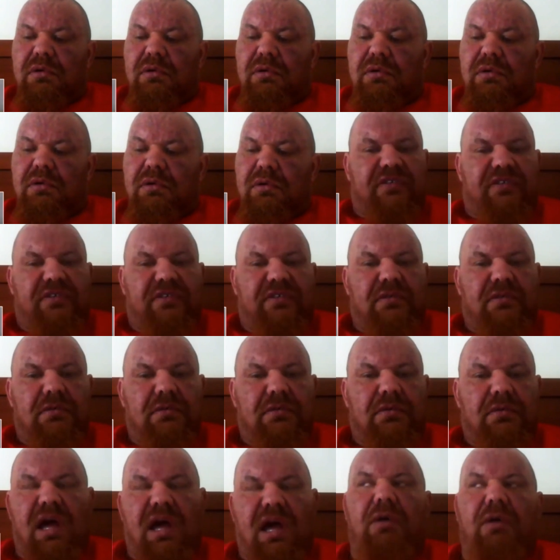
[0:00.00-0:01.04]
outweighed the
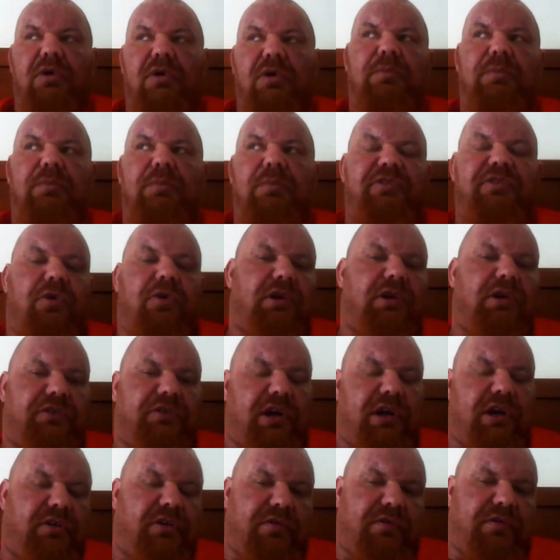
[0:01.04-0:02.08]
risks. That will
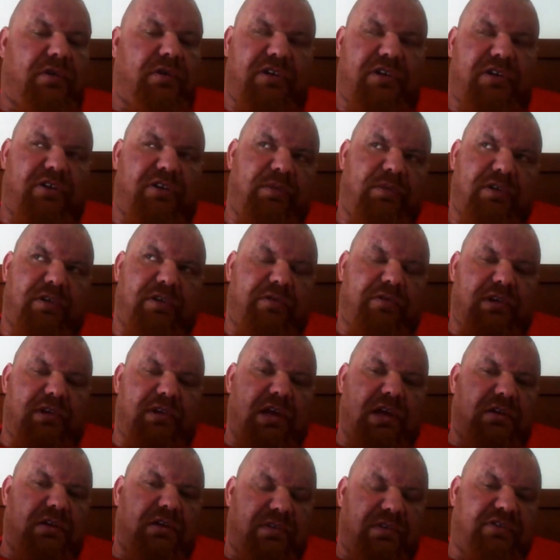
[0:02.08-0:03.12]
be shortly changing. I've already
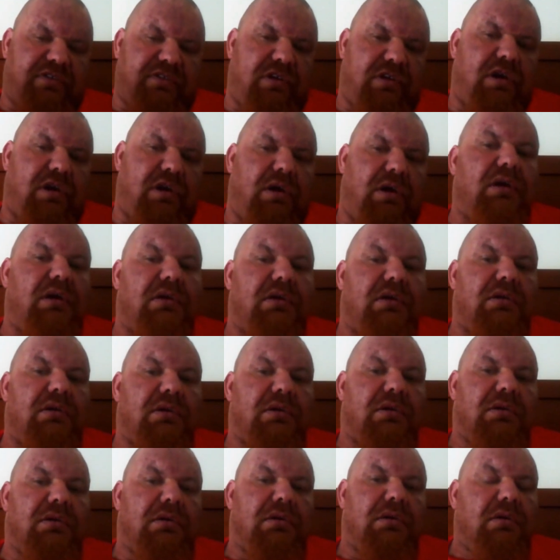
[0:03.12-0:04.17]
said to myself at the end of
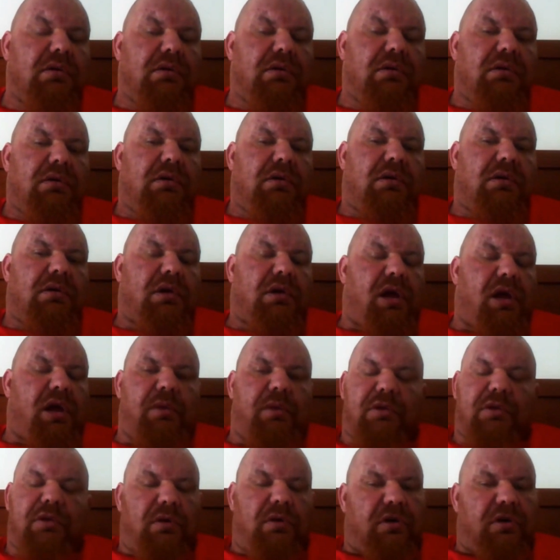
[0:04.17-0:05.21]
this year,
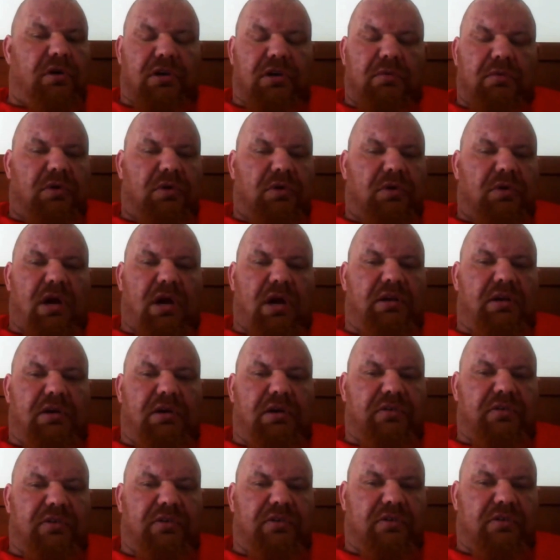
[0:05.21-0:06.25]
I'm no longer going to run high
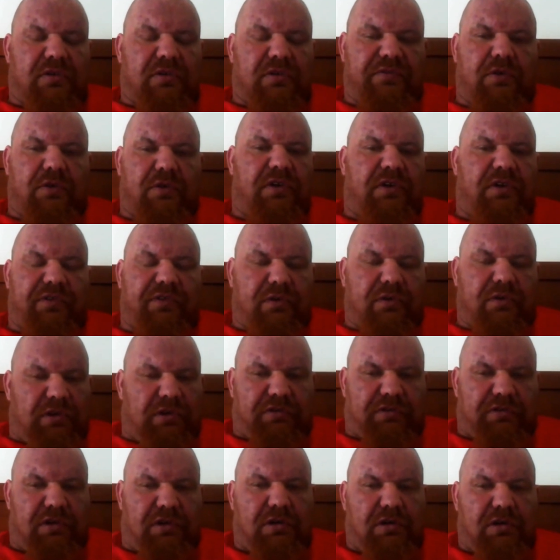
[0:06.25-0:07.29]
doses because I'm 44
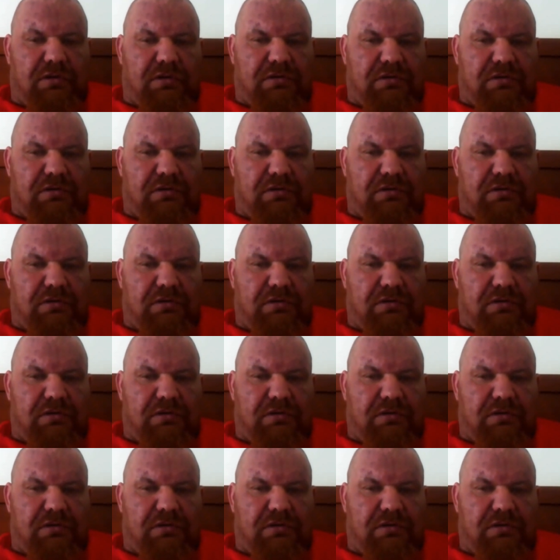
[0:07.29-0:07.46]
this year.